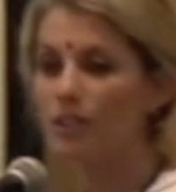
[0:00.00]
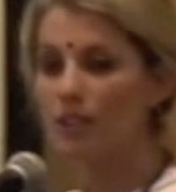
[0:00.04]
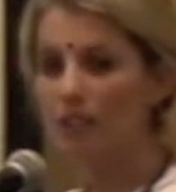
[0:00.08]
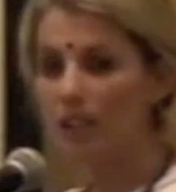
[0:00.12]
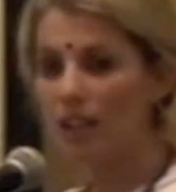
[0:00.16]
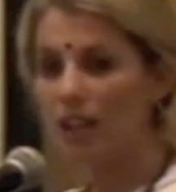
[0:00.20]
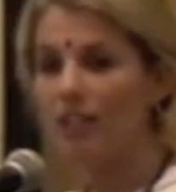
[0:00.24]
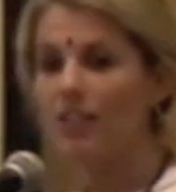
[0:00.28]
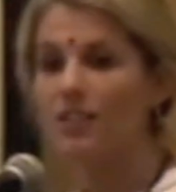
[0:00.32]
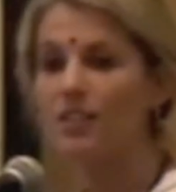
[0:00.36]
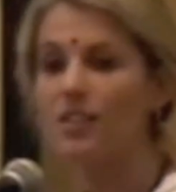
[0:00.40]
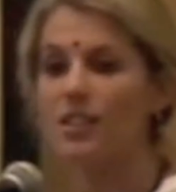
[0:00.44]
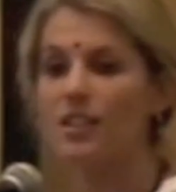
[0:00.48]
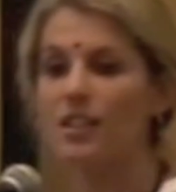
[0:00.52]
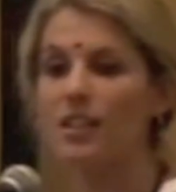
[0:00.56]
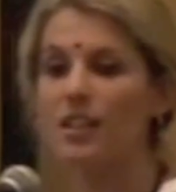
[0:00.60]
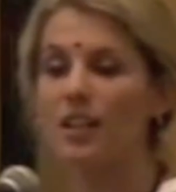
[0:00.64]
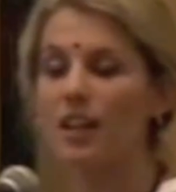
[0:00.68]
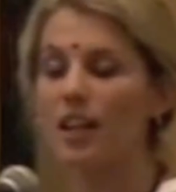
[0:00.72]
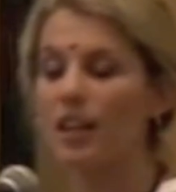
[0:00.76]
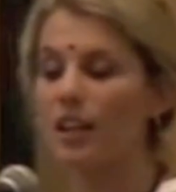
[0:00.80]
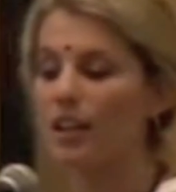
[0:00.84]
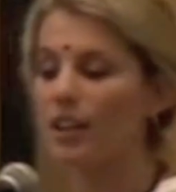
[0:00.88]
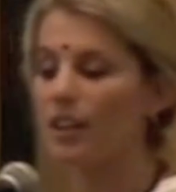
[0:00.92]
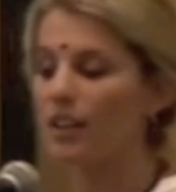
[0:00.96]
cleansing
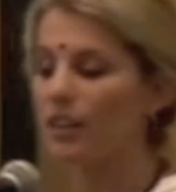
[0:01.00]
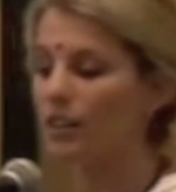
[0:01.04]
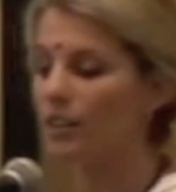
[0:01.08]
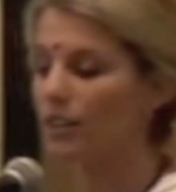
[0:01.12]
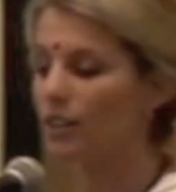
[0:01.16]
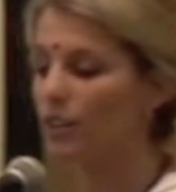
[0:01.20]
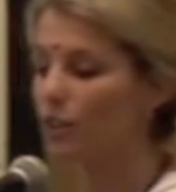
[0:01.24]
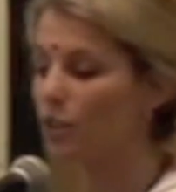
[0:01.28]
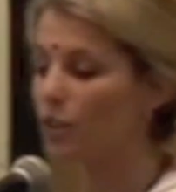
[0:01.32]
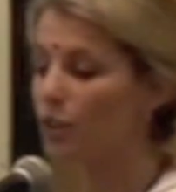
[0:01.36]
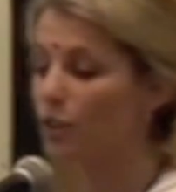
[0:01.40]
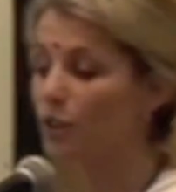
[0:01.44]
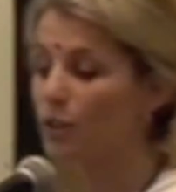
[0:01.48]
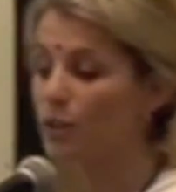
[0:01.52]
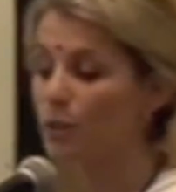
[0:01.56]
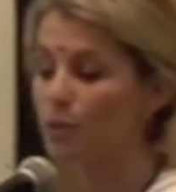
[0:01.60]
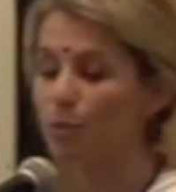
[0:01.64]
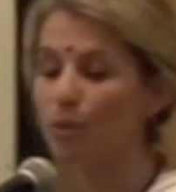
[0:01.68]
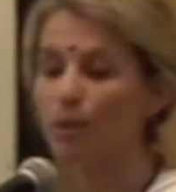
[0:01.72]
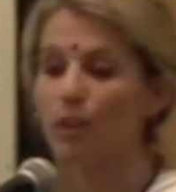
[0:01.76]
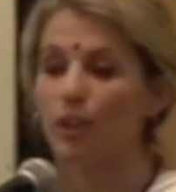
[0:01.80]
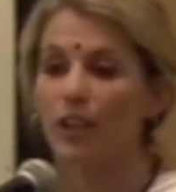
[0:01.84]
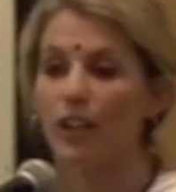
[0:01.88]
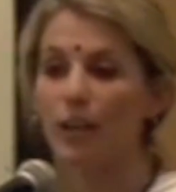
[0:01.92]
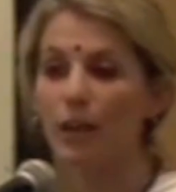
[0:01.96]
that it, you know, is
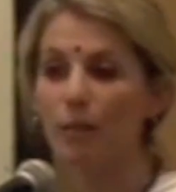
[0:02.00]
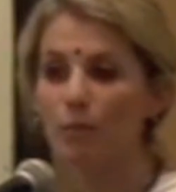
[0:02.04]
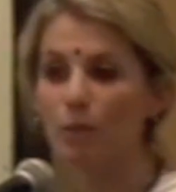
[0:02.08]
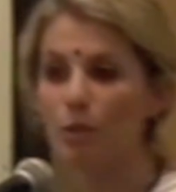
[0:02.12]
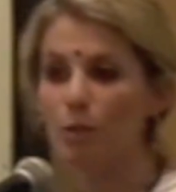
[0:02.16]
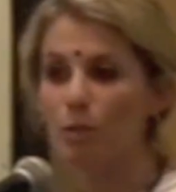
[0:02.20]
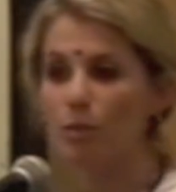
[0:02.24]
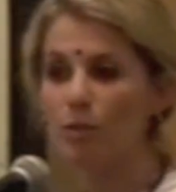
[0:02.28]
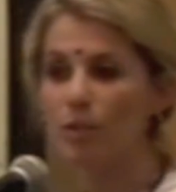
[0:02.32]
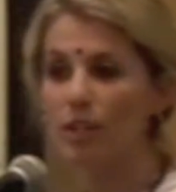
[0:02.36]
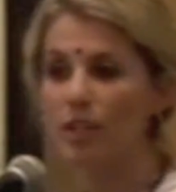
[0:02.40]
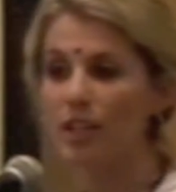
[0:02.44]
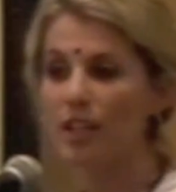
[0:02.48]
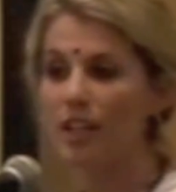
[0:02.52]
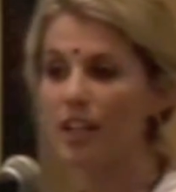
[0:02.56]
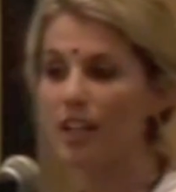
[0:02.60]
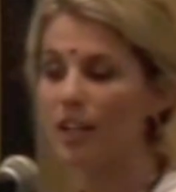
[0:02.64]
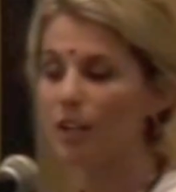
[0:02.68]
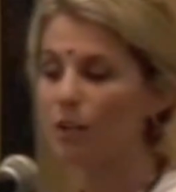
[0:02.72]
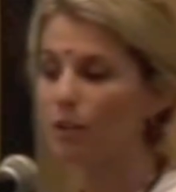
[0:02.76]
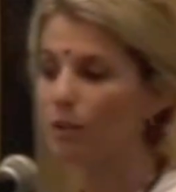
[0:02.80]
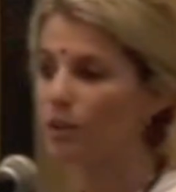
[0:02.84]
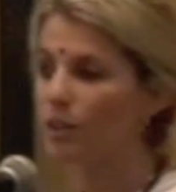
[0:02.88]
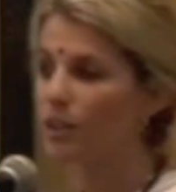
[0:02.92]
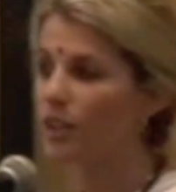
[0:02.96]
proclaimed to be, that
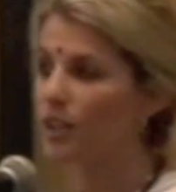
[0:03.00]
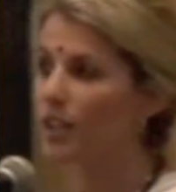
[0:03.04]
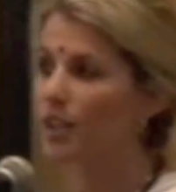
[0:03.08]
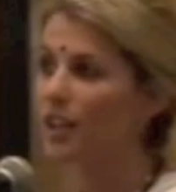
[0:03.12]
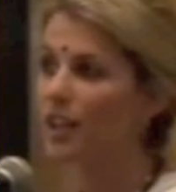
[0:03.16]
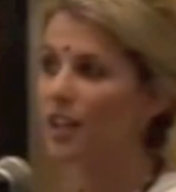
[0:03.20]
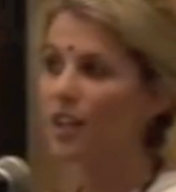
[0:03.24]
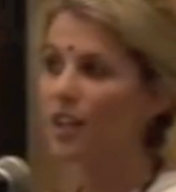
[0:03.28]
it would